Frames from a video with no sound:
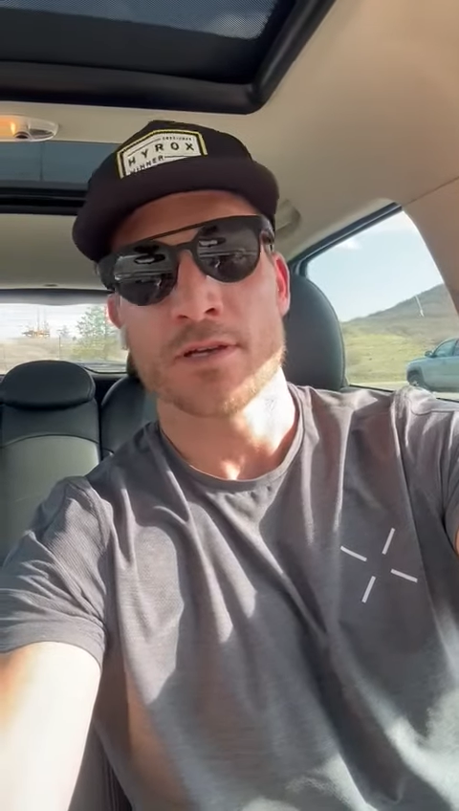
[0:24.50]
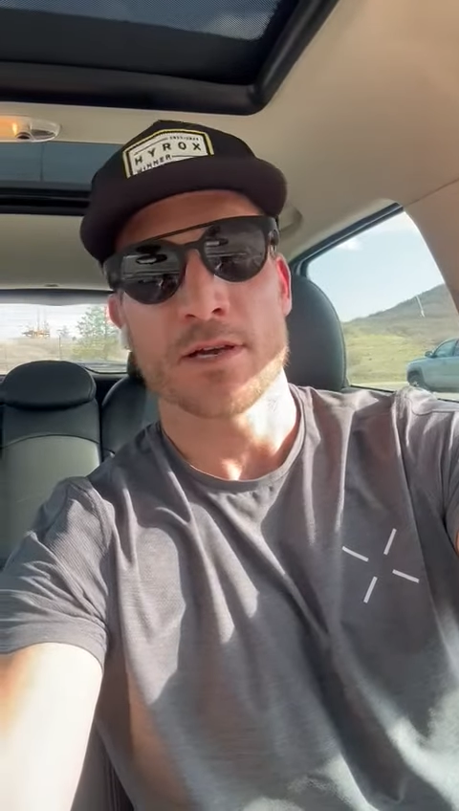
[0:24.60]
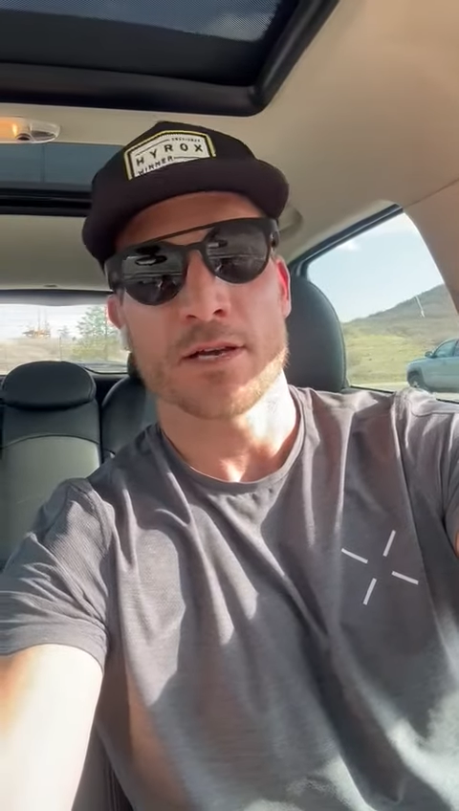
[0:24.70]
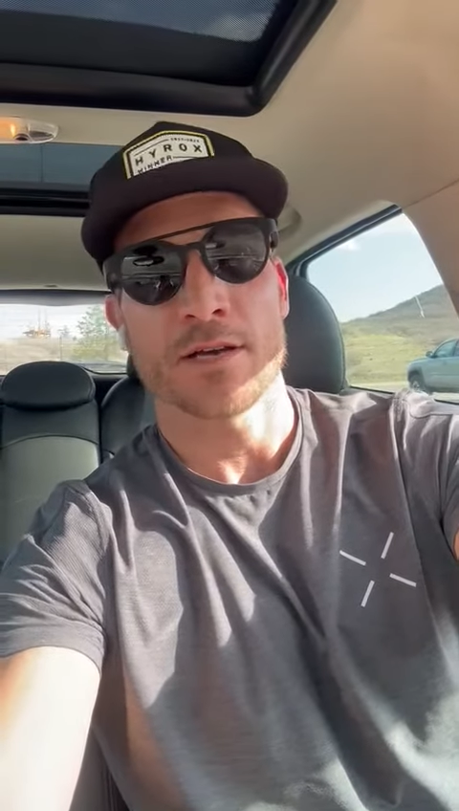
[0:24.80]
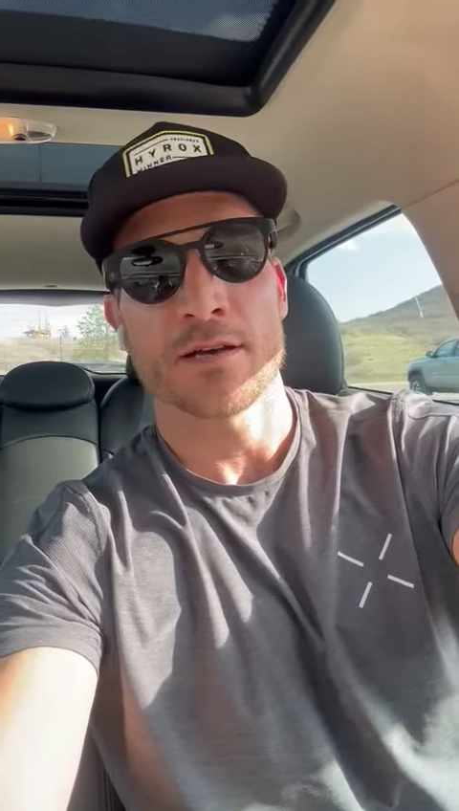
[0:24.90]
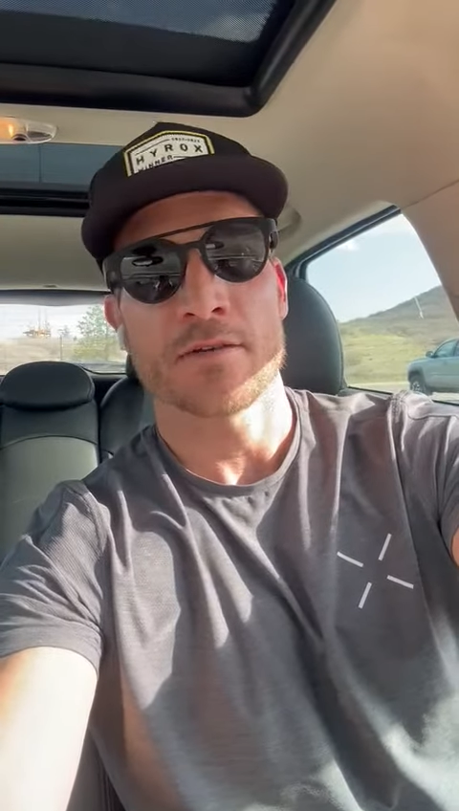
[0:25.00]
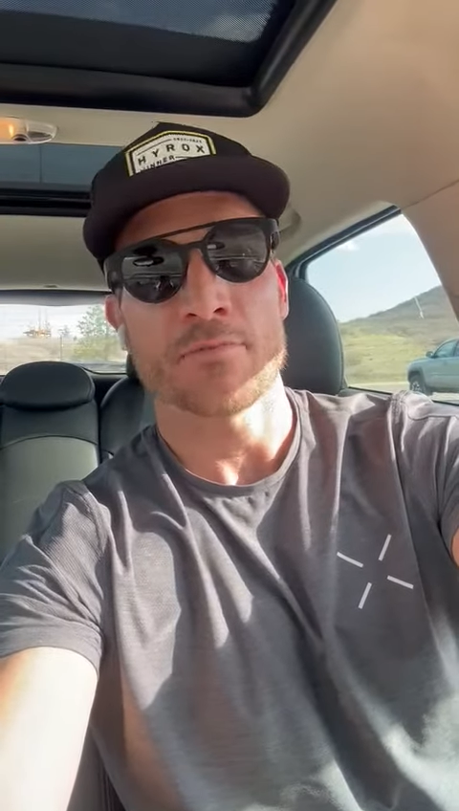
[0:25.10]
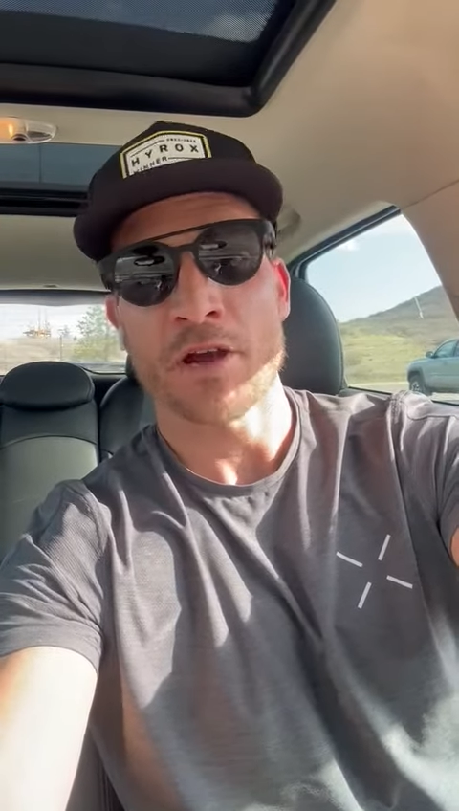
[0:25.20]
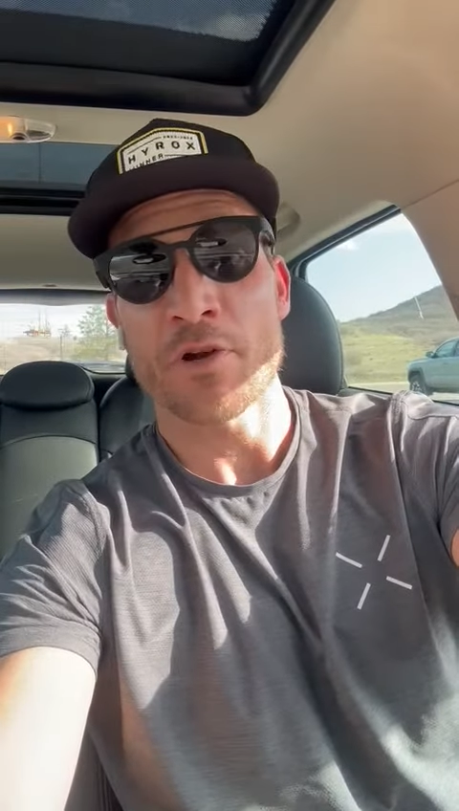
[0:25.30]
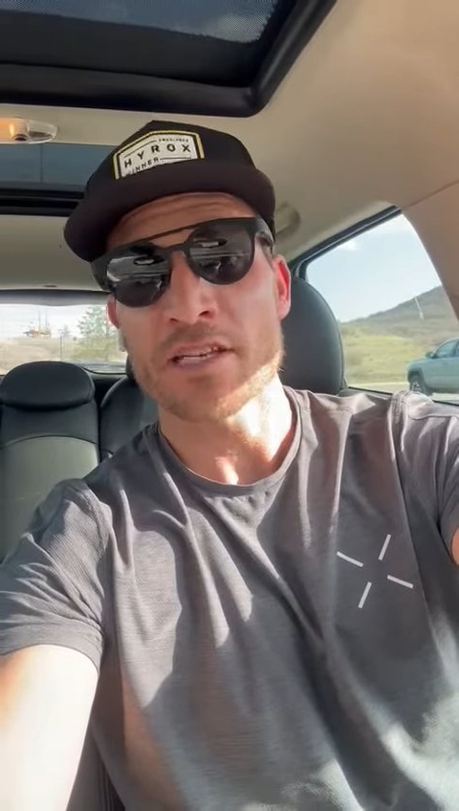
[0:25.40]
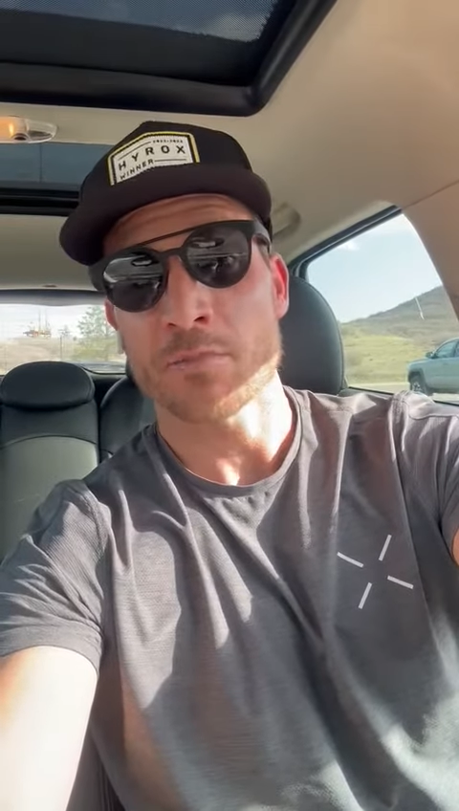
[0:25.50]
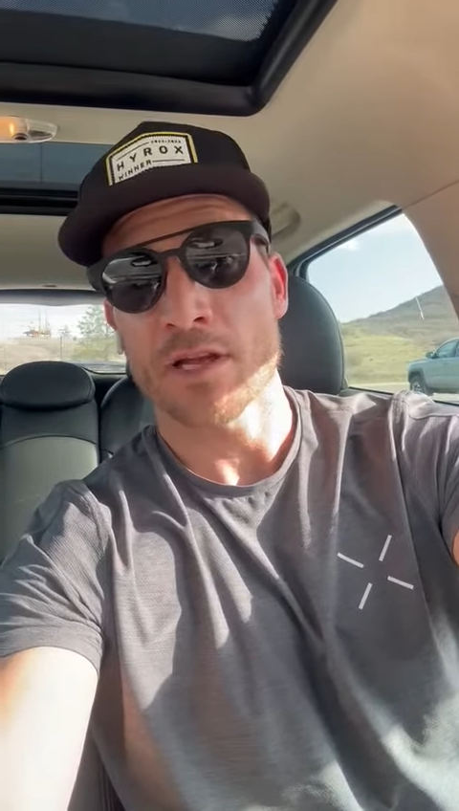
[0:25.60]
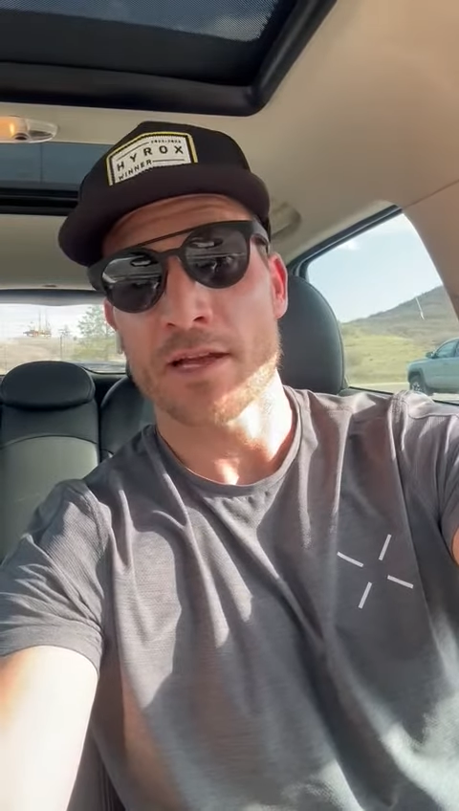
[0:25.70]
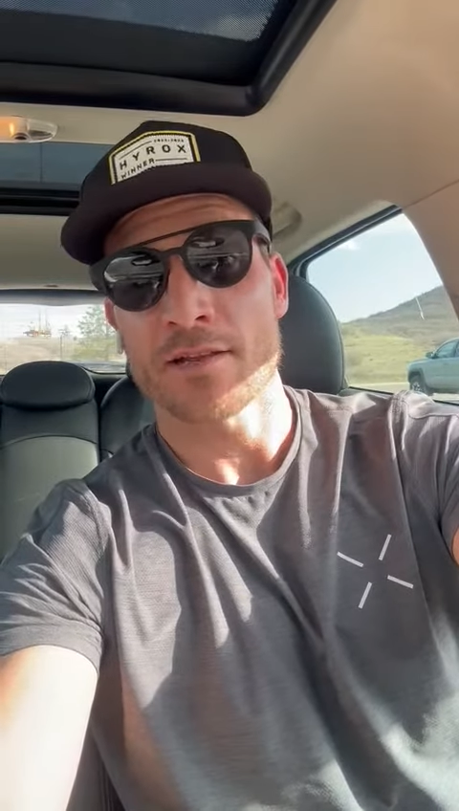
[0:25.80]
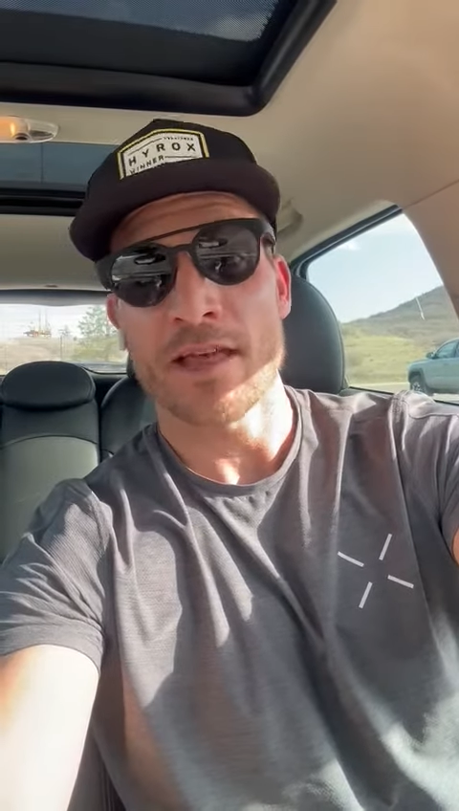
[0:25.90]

my race plan,